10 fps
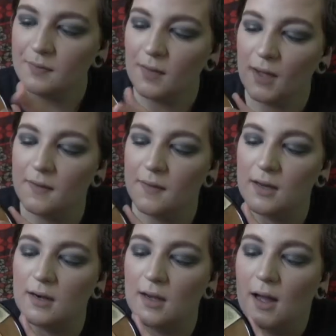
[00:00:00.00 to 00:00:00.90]
And
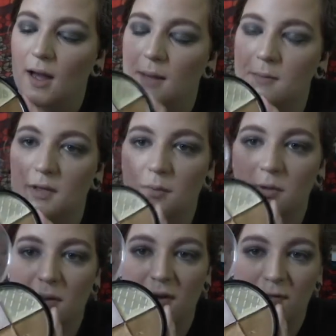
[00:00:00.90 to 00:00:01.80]
then I'm going to
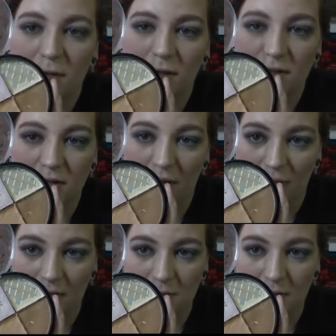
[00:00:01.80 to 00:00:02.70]
put my focus on
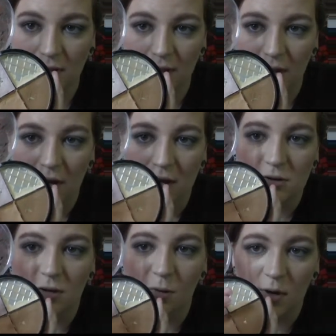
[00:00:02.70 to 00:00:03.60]
this one.
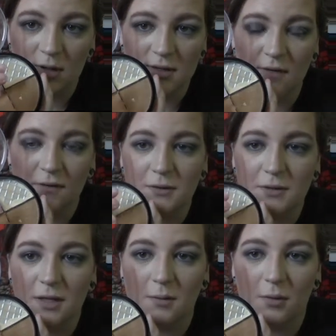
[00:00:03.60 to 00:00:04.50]
So once I've
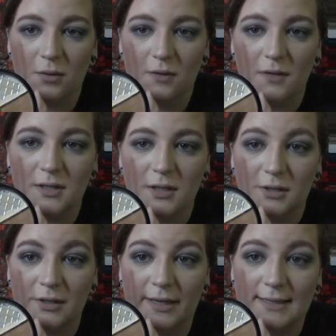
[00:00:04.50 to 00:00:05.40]
used up both of these
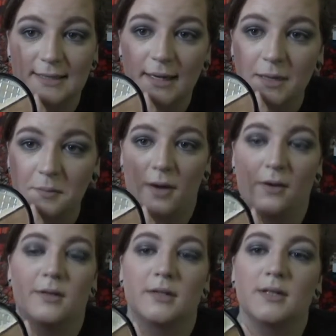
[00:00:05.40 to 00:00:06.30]
under eye setting
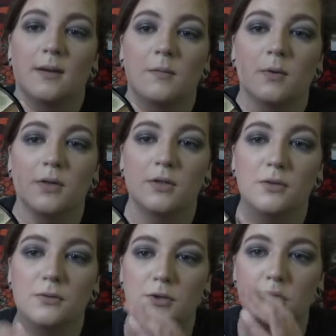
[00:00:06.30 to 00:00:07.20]
powders, I'm going
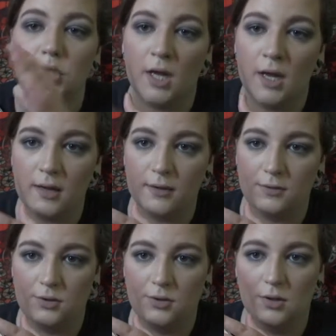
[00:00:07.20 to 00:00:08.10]
to
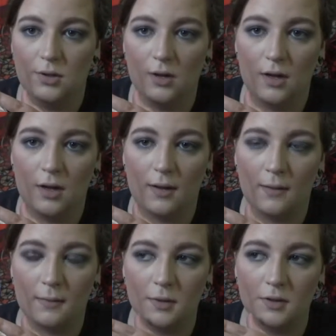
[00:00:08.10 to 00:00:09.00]
change
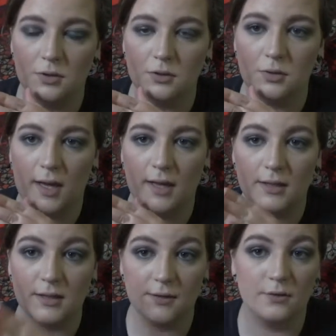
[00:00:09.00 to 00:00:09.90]
to a
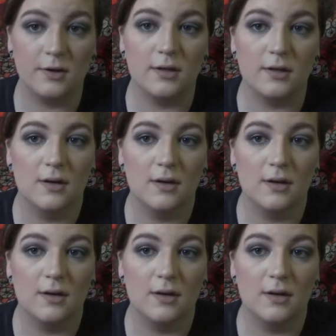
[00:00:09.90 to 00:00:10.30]
different